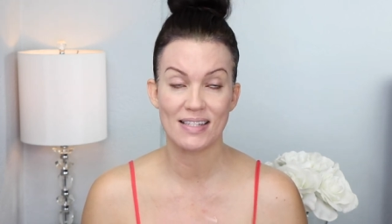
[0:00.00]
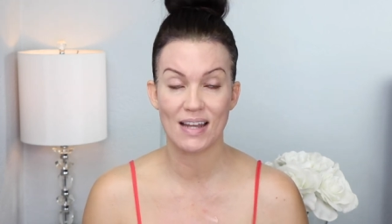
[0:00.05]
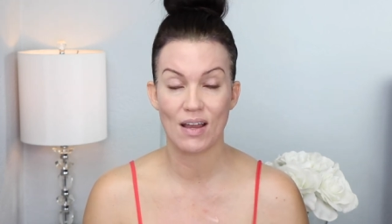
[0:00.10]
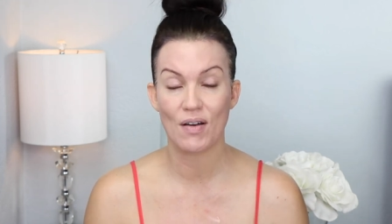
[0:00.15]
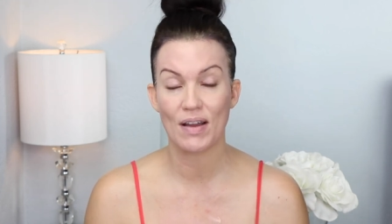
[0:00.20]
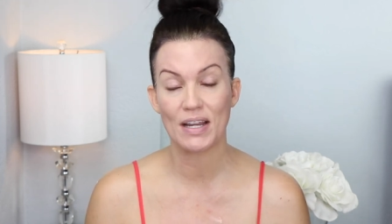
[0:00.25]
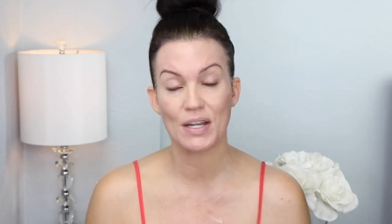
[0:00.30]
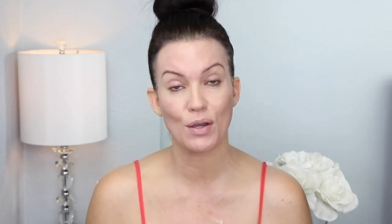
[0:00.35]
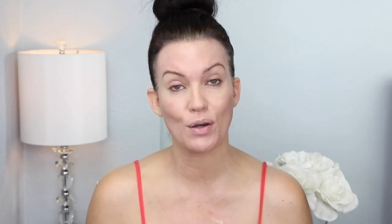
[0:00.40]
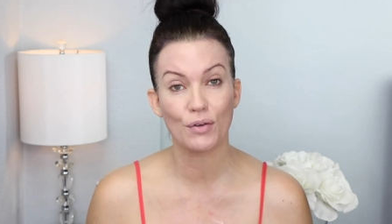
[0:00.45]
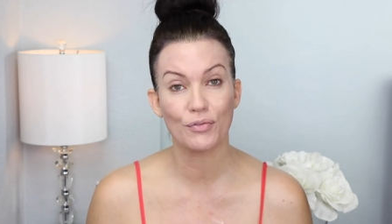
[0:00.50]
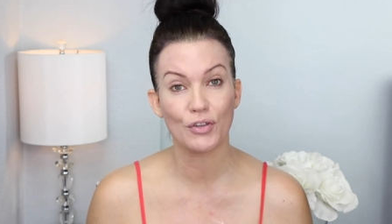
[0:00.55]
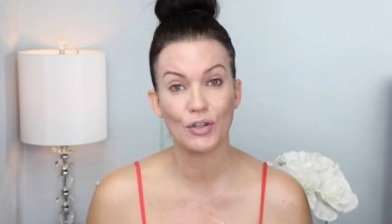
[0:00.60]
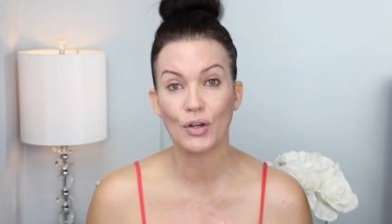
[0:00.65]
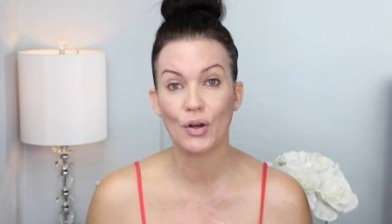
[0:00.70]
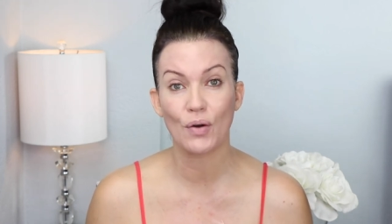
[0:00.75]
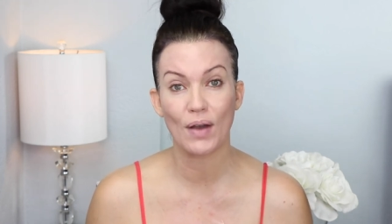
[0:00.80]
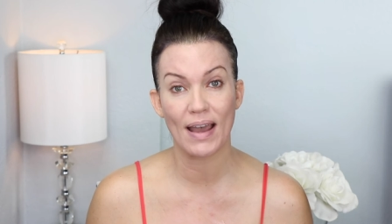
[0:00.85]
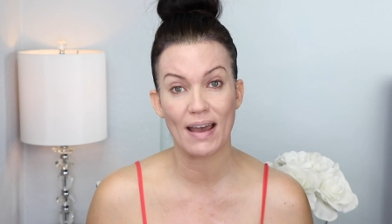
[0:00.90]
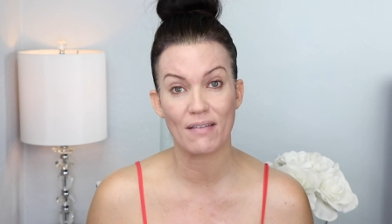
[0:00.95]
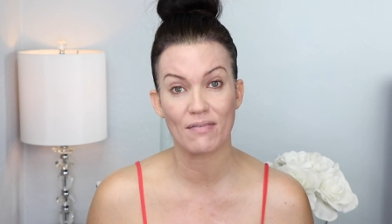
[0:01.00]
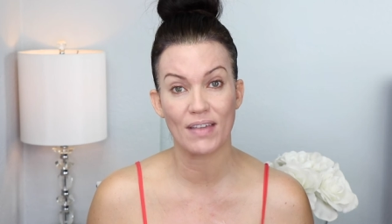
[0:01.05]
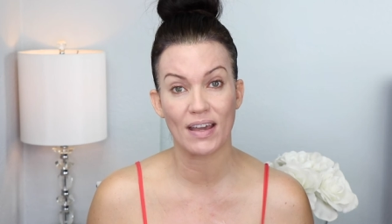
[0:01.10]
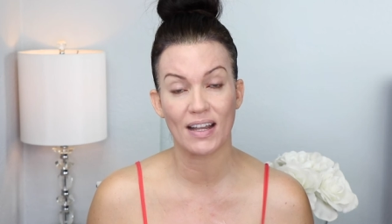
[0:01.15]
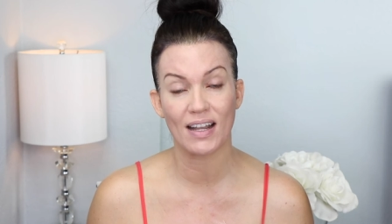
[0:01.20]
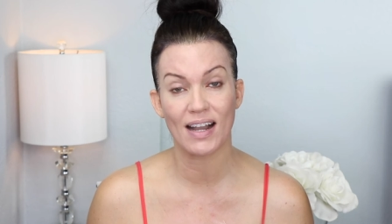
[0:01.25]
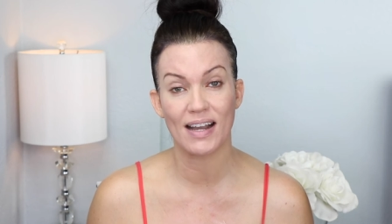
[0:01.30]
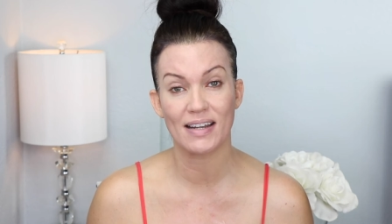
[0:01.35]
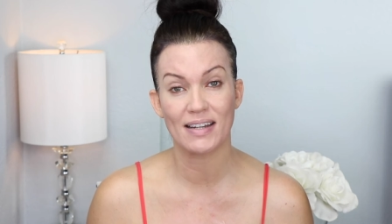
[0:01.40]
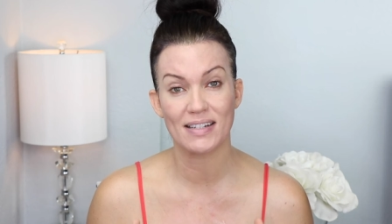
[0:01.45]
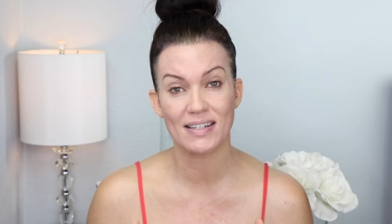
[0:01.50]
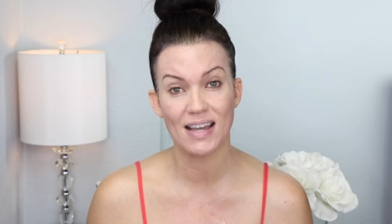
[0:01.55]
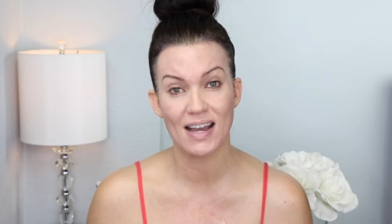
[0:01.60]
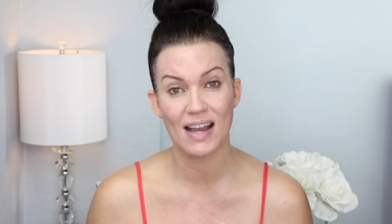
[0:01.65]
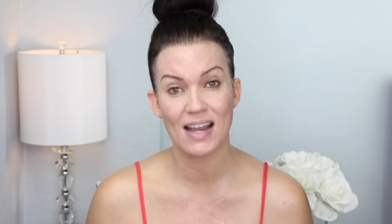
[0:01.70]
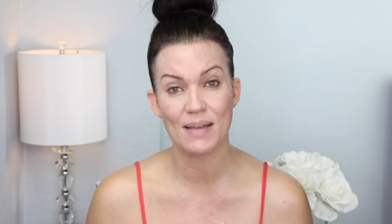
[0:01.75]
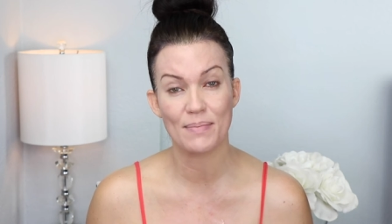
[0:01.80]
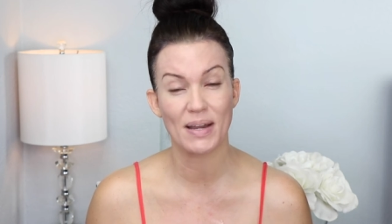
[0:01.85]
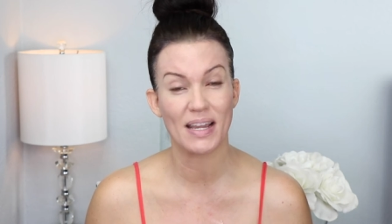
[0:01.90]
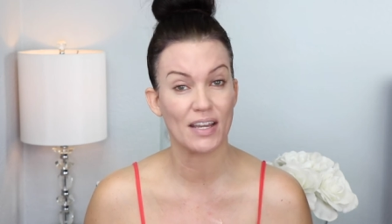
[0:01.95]
Now I know if you don't have that kind of
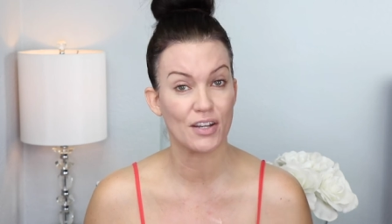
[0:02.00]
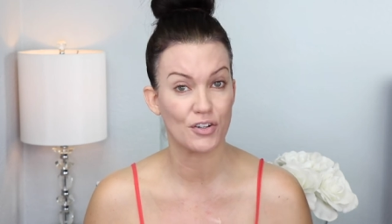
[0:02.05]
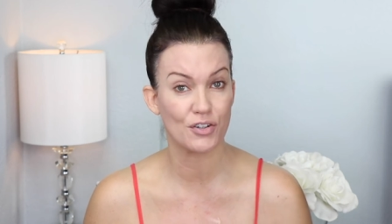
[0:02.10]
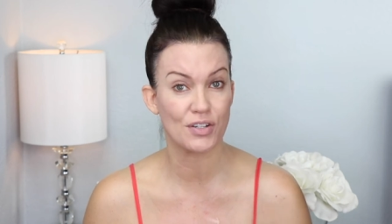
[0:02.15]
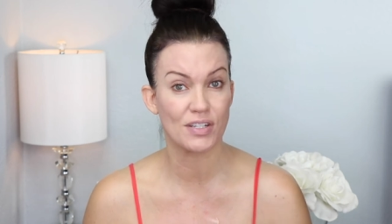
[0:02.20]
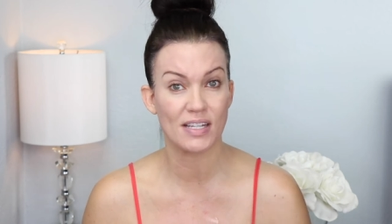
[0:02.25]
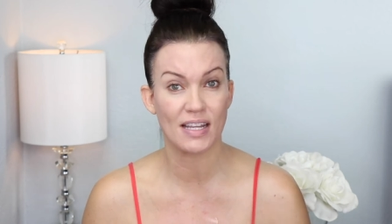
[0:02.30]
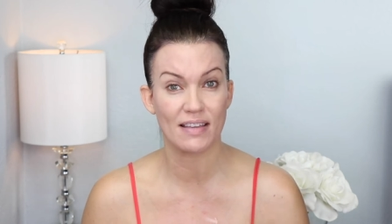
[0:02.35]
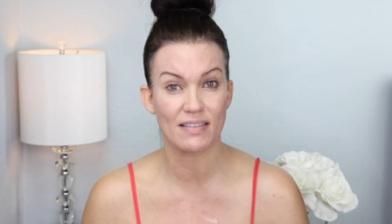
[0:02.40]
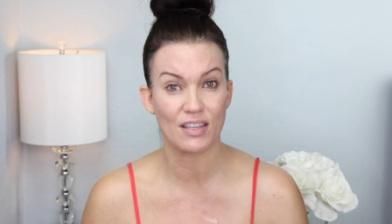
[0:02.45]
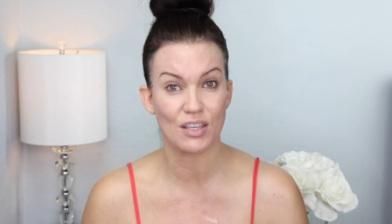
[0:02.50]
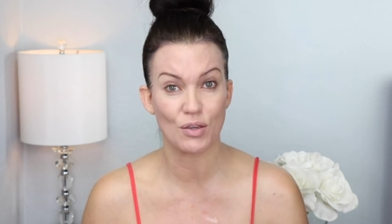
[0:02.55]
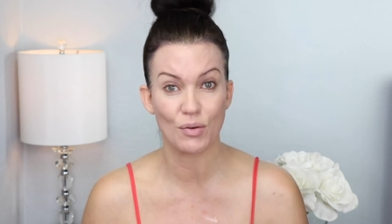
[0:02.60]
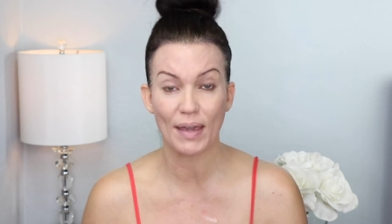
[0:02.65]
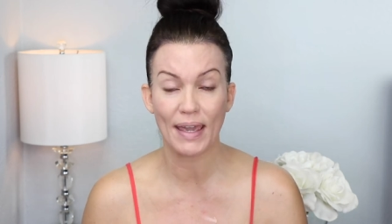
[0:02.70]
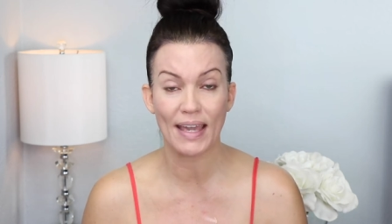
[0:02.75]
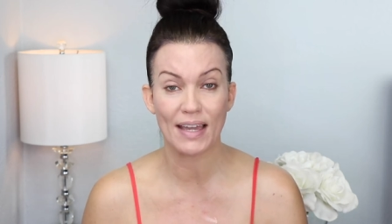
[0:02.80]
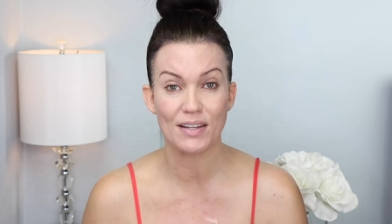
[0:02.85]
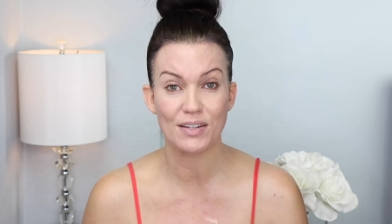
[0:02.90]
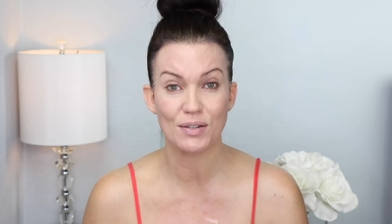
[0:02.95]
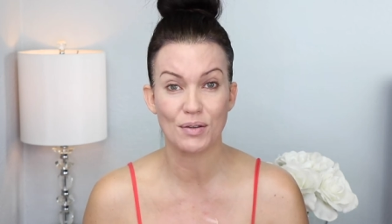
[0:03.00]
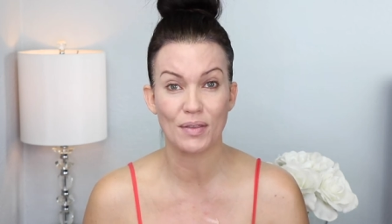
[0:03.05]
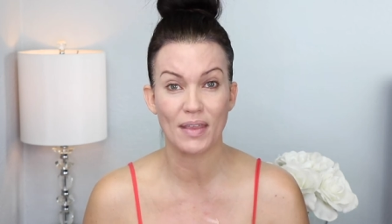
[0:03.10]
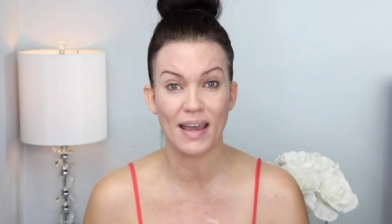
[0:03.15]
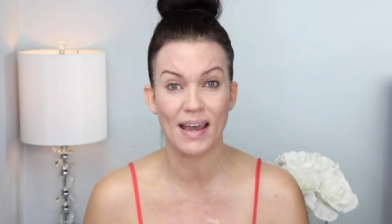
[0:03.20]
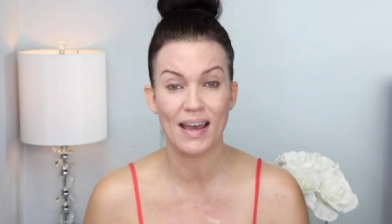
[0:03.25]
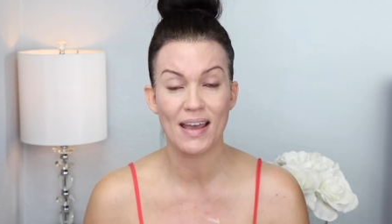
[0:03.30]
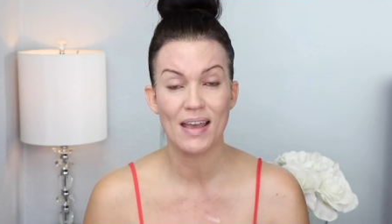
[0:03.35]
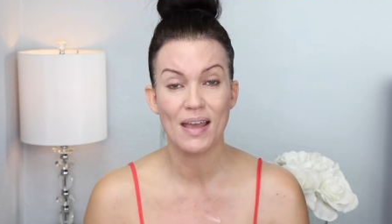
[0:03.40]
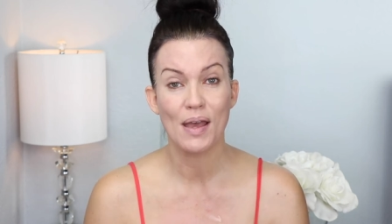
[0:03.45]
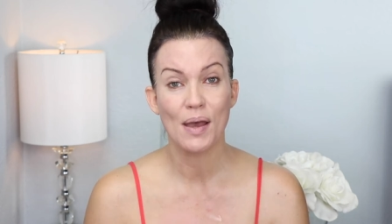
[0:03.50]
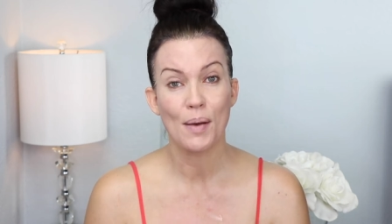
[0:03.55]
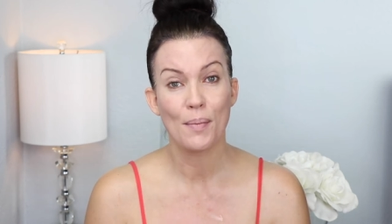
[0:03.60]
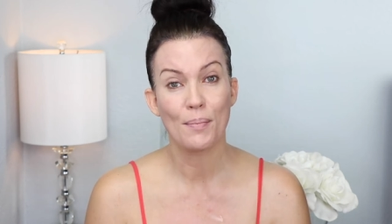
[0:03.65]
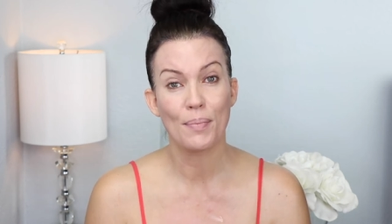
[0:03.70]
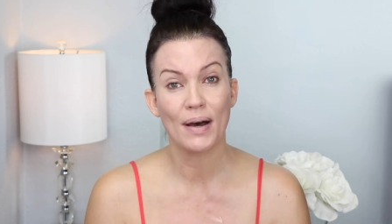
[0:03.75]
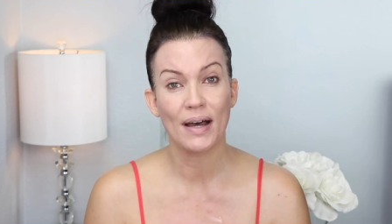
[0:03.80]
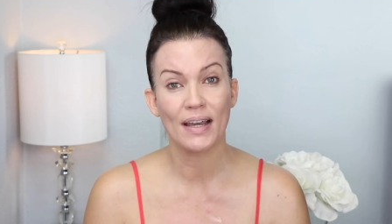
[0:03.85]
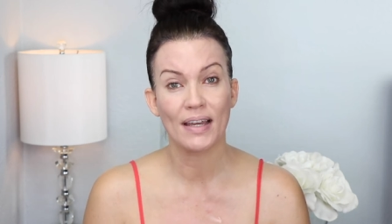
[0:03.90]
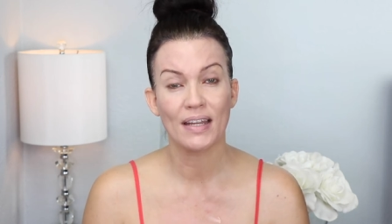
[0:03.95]
time, I understand that you can't do that,
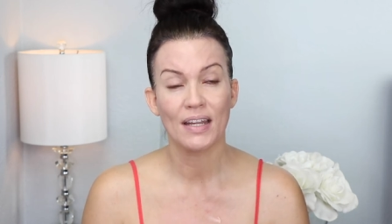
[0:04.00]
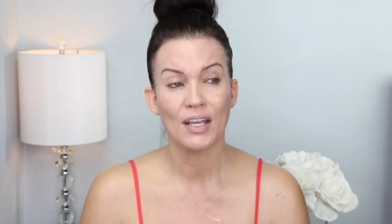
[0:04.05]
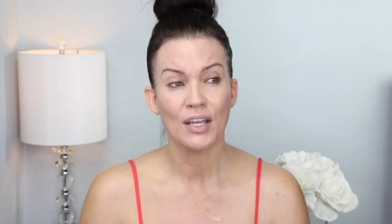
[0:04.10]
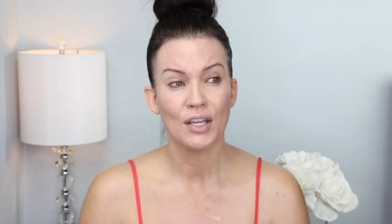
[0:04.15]
but